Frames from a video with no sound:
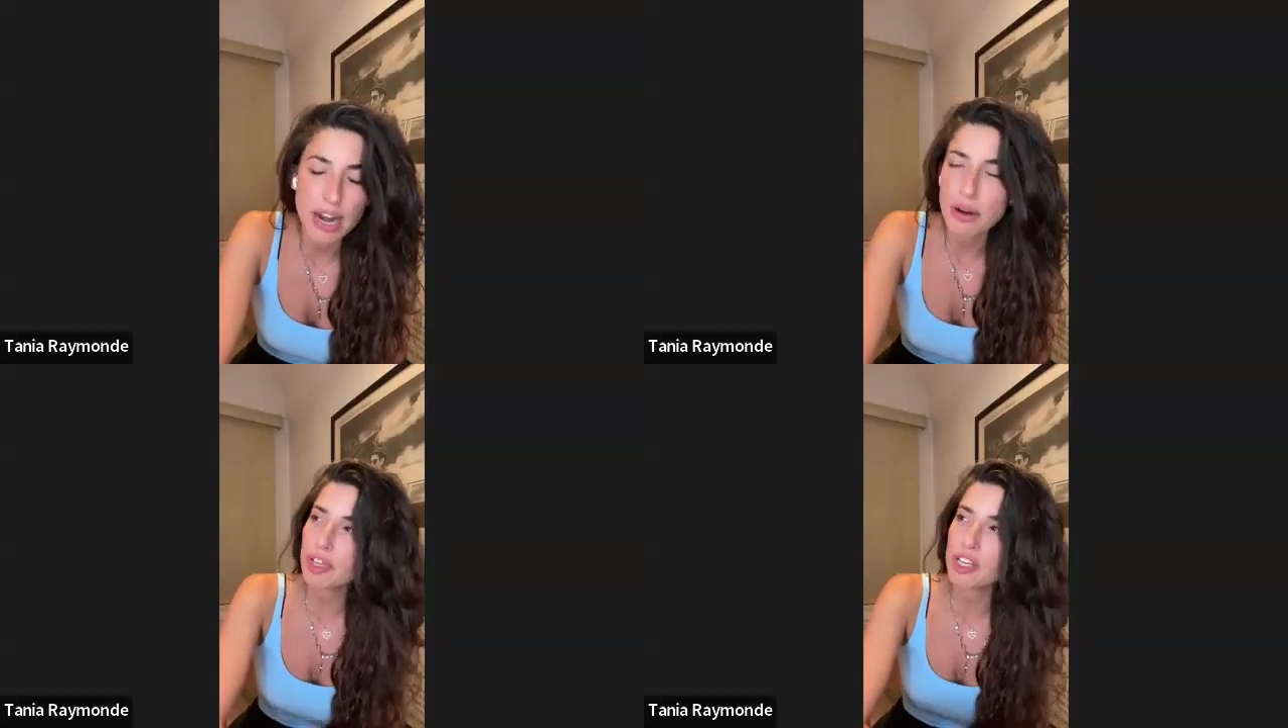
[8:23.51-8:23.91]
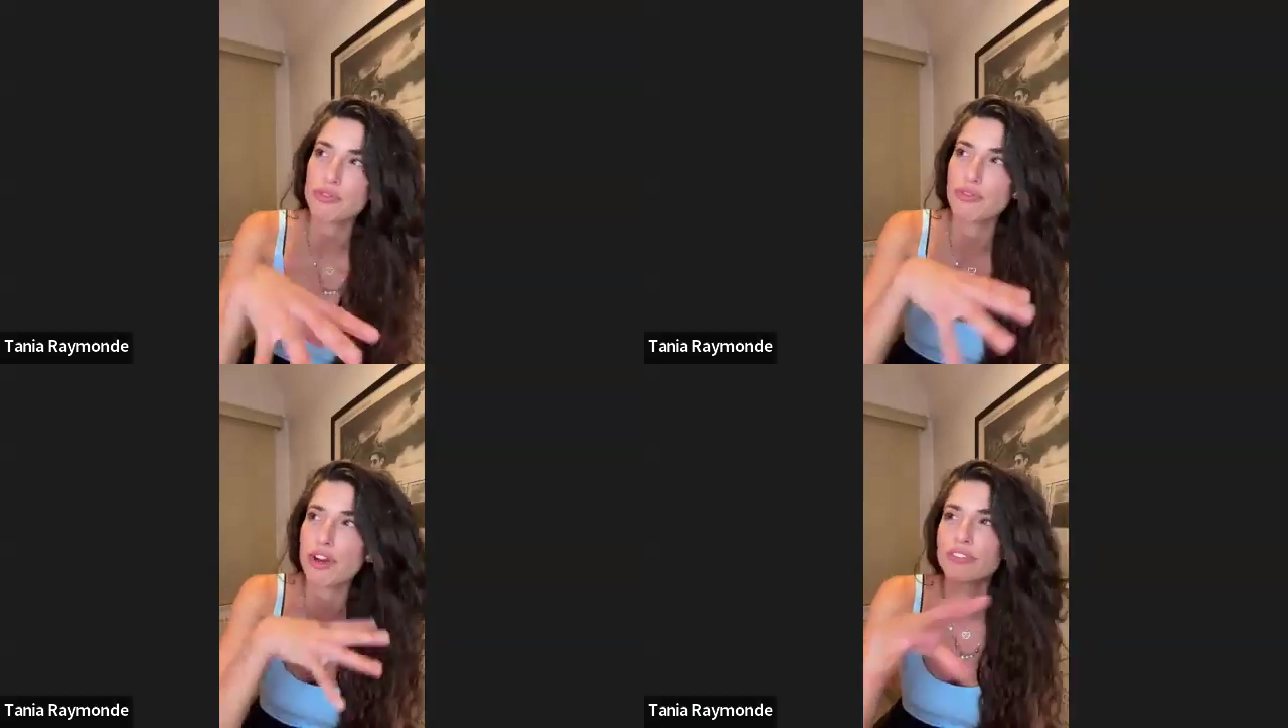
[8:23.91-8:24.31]
and I don't think
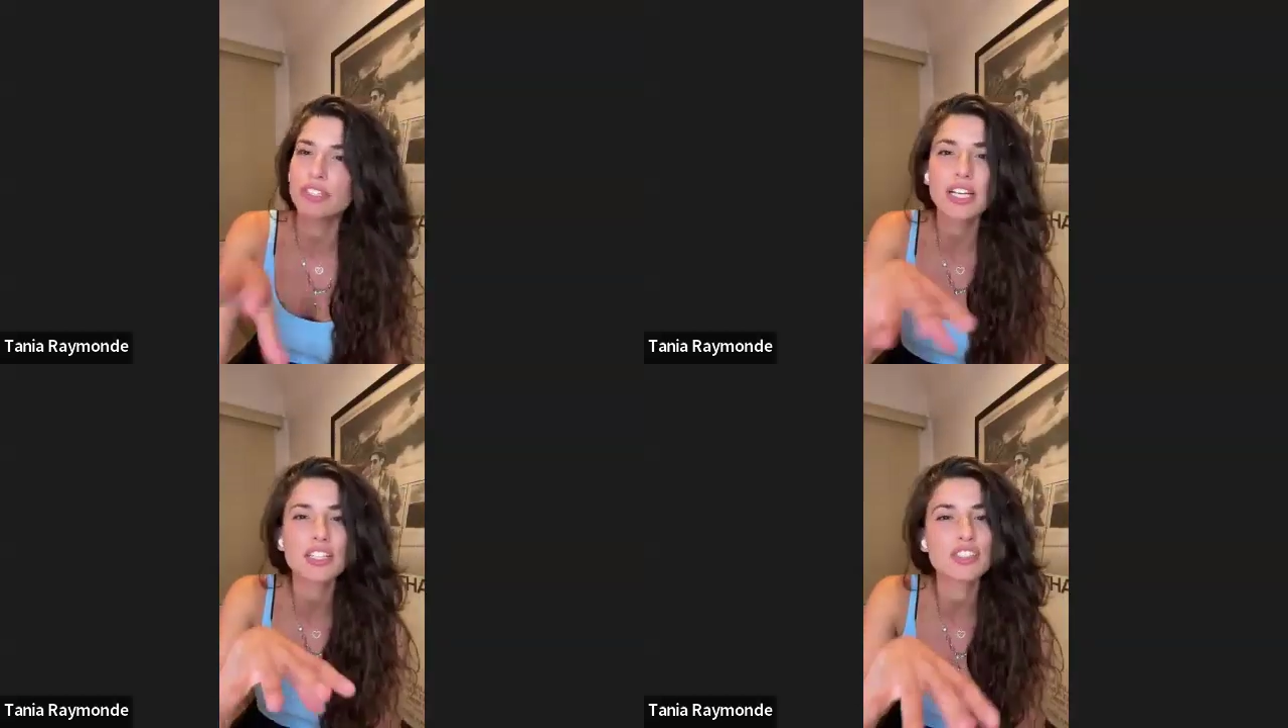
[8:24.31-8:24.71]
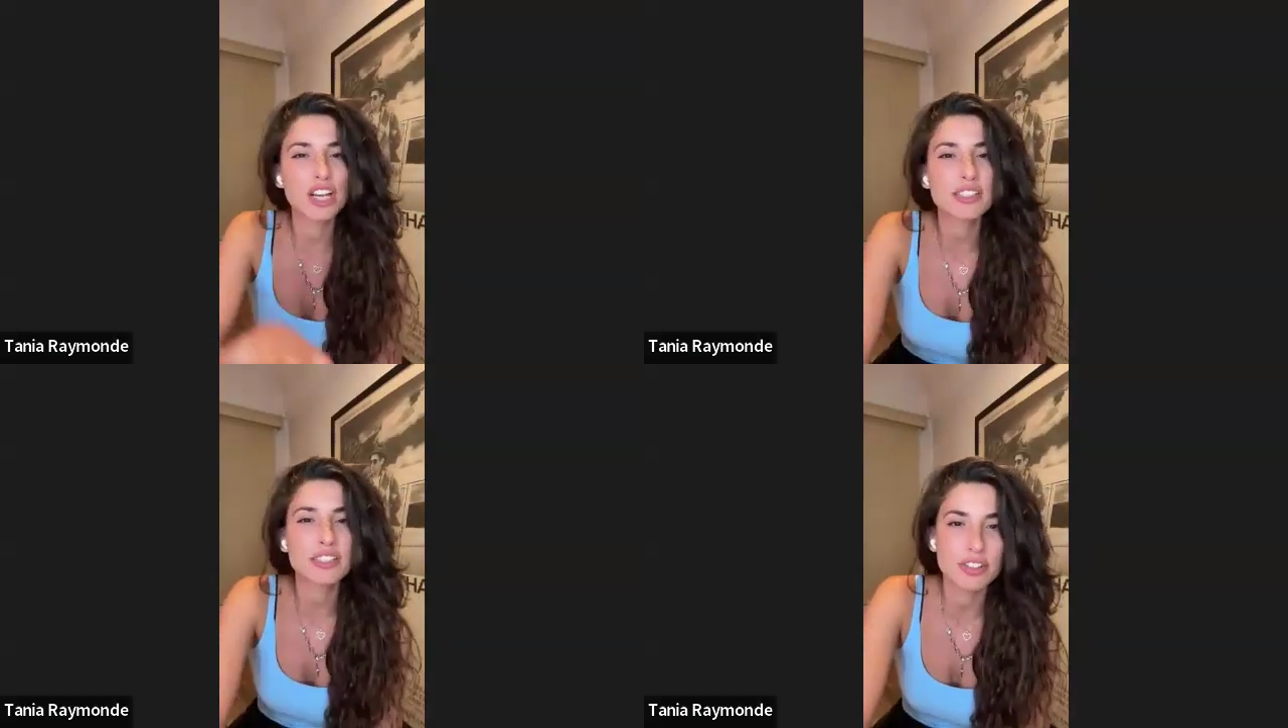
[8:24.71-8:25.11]
he's afraid of taking
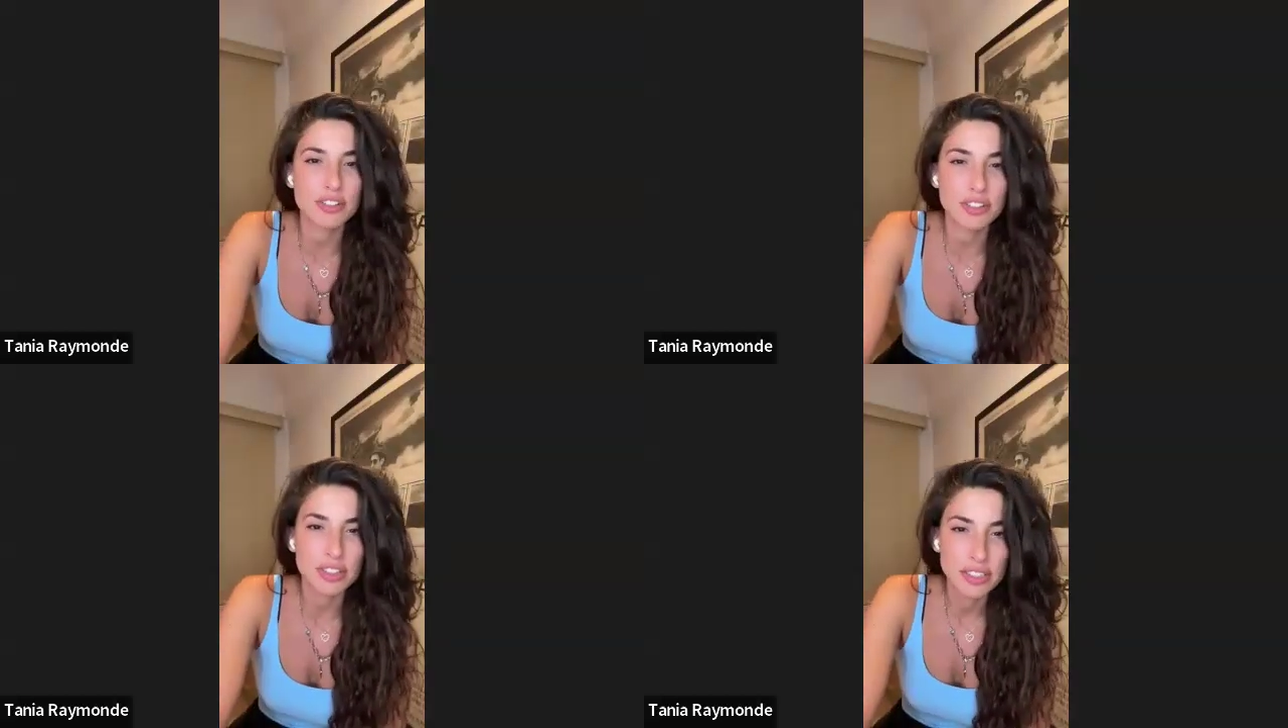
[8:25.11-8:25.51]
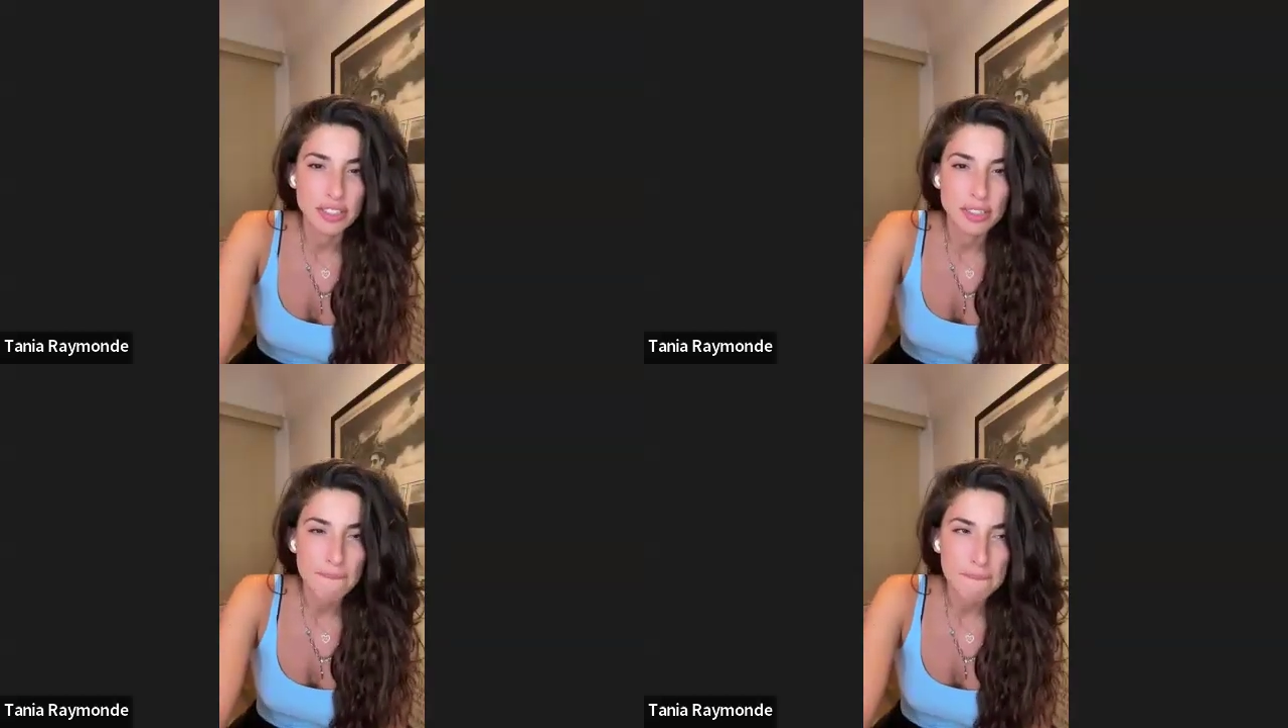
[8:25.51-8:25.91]
chances either
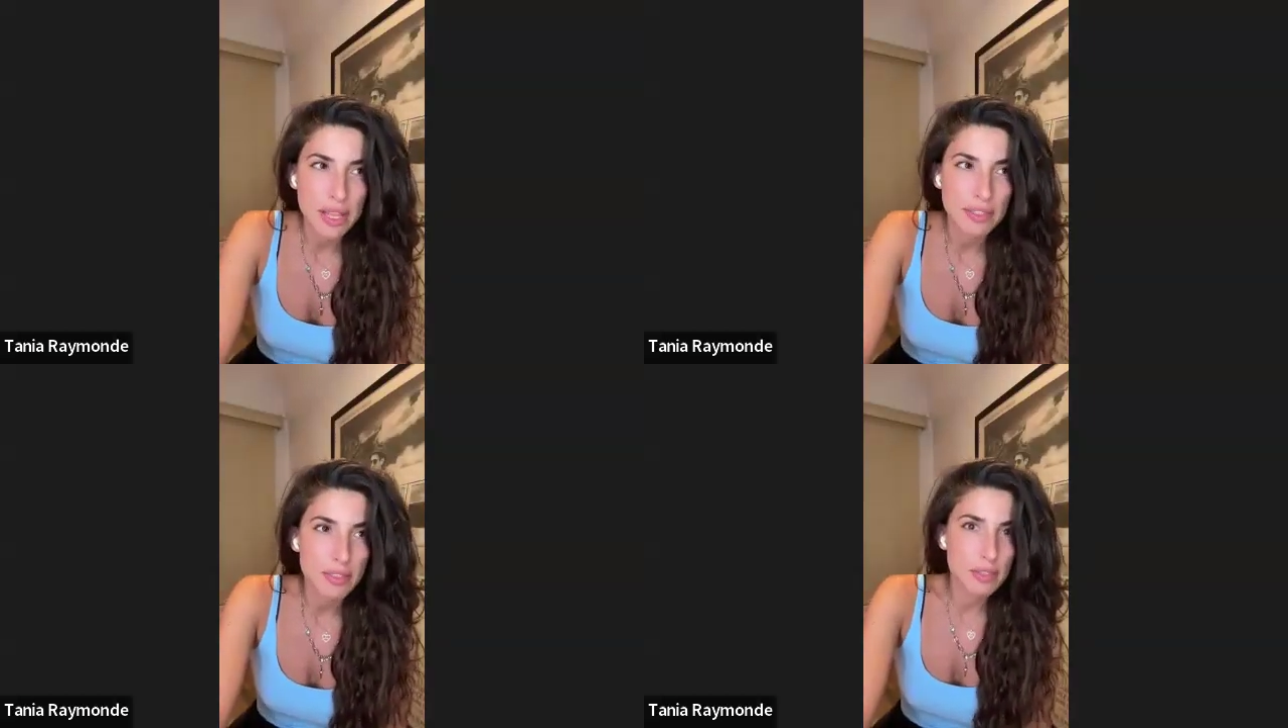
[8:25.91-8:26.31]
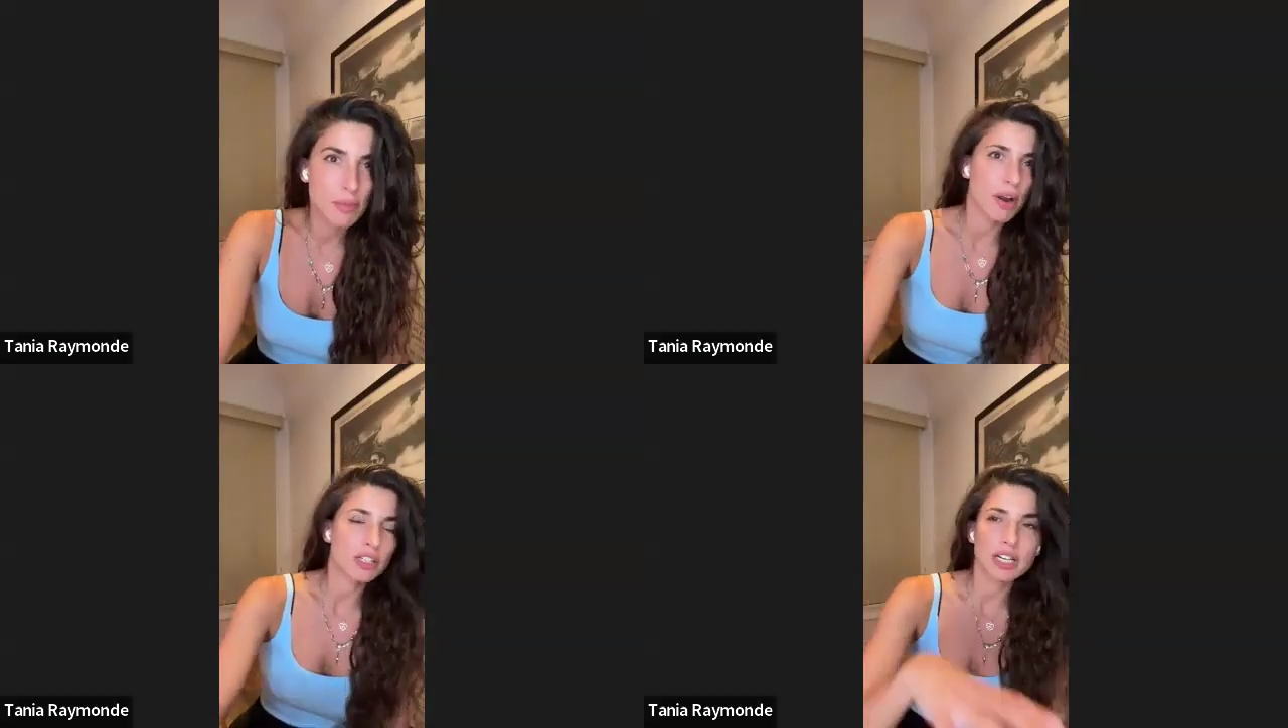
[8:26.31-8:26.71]
in the
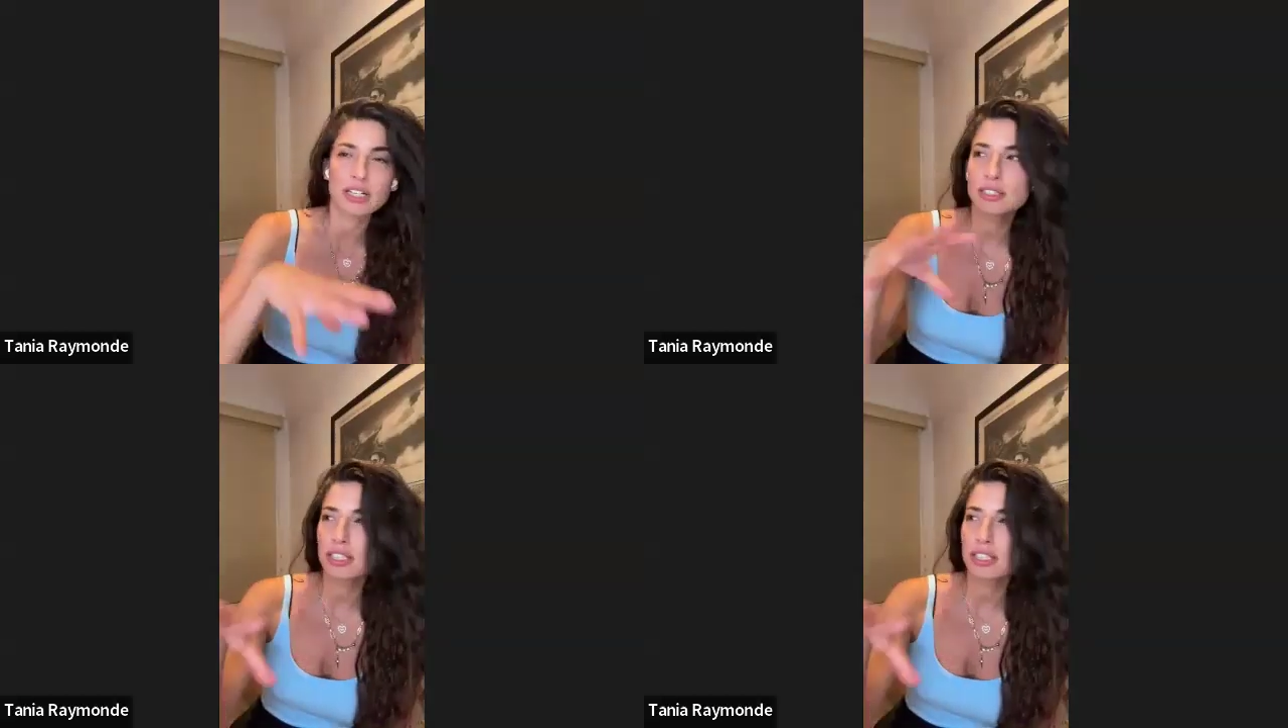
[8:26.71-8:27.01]
projects,